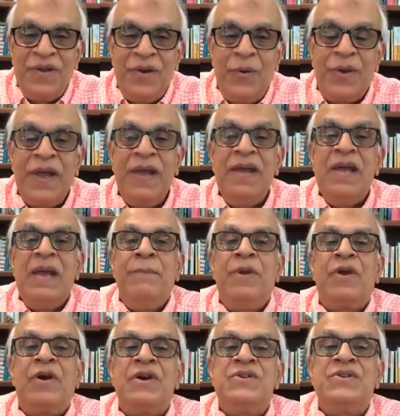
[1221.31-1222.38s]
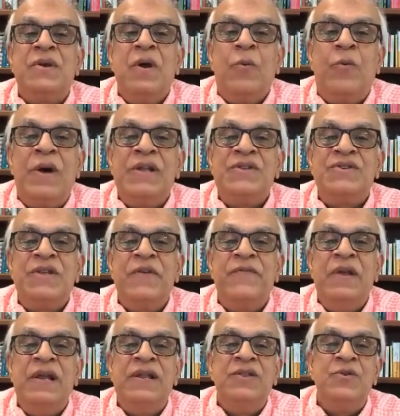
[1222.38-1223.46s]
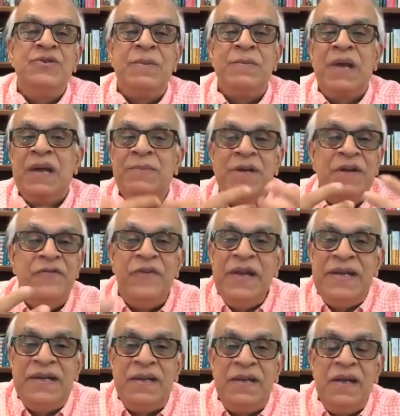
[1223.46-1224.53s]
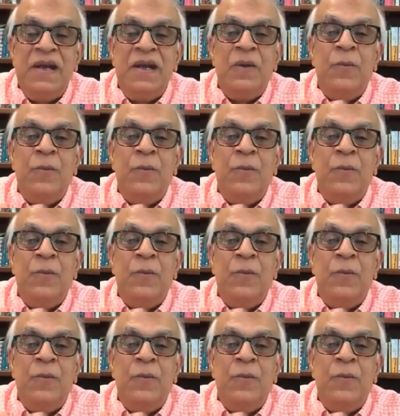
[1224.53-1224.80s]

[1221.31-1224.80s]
Okay? Because once they feel Hinduism can be defeated